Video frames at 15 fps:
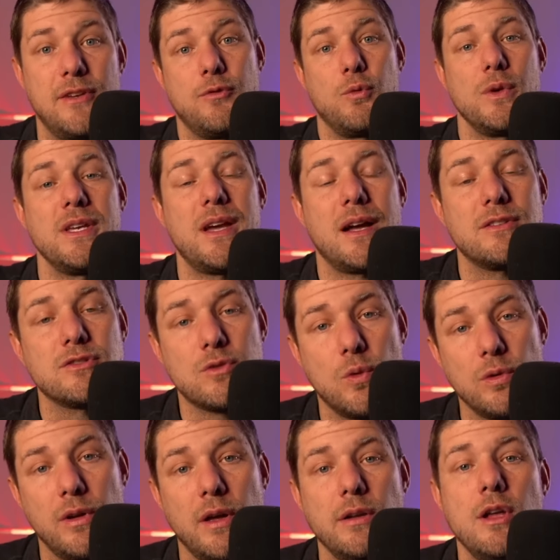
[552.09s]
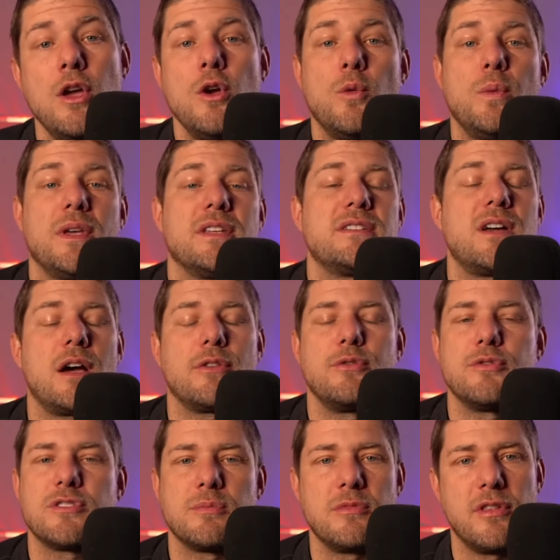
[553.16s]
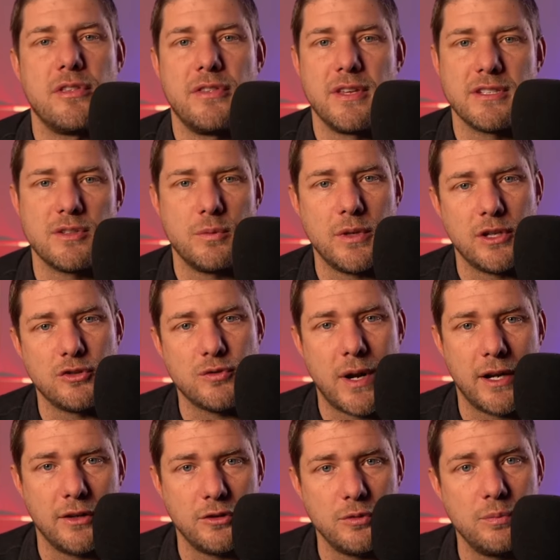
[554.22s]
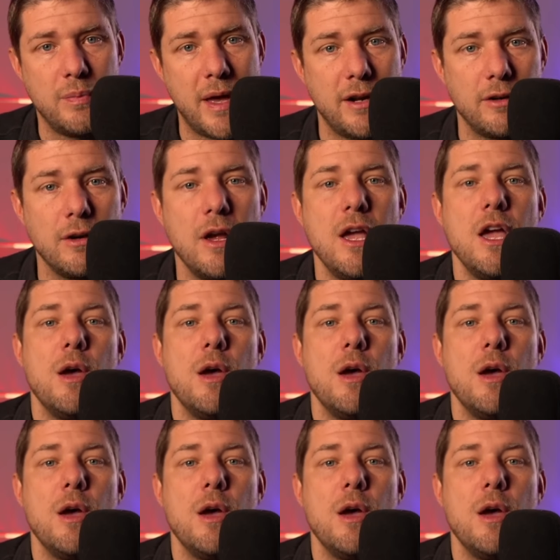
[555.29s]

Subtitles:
If we got scored on, we can talk through some of the things that we can try to do better.